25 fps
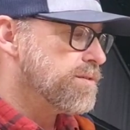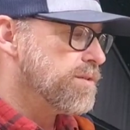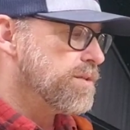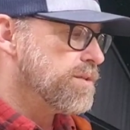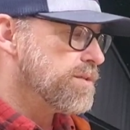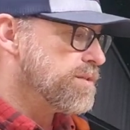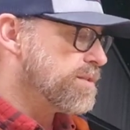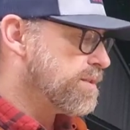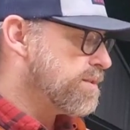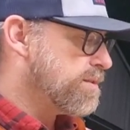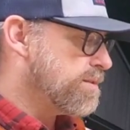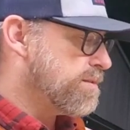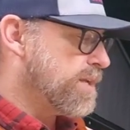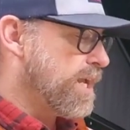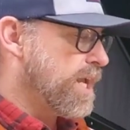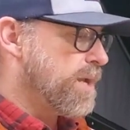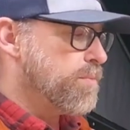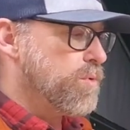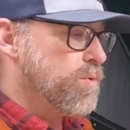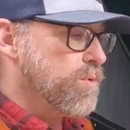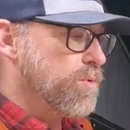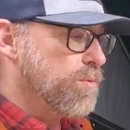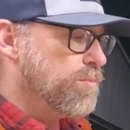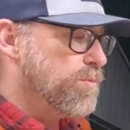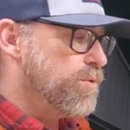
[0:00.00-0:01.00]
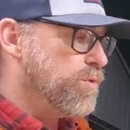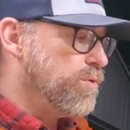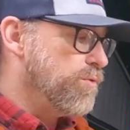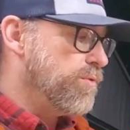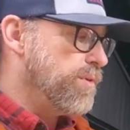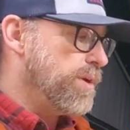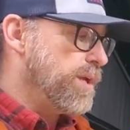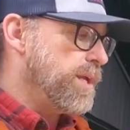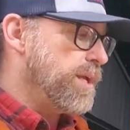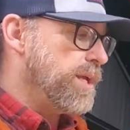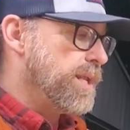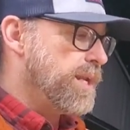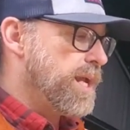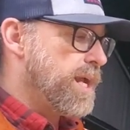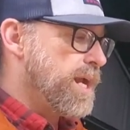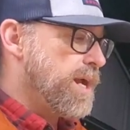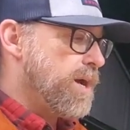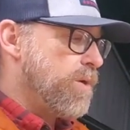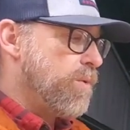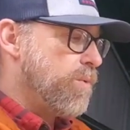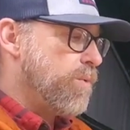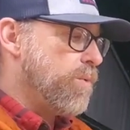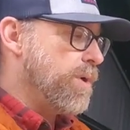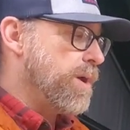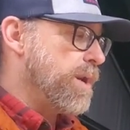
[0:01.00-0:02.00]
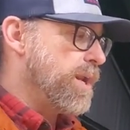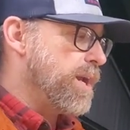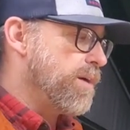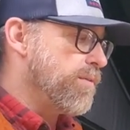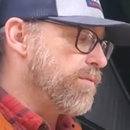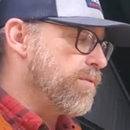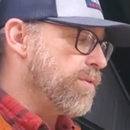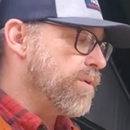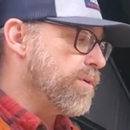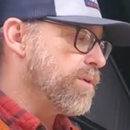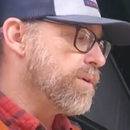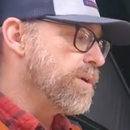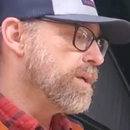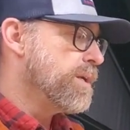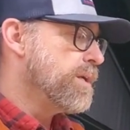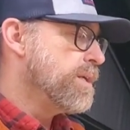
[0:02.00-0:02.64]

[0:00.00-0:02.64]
This table will move in, out, whatever.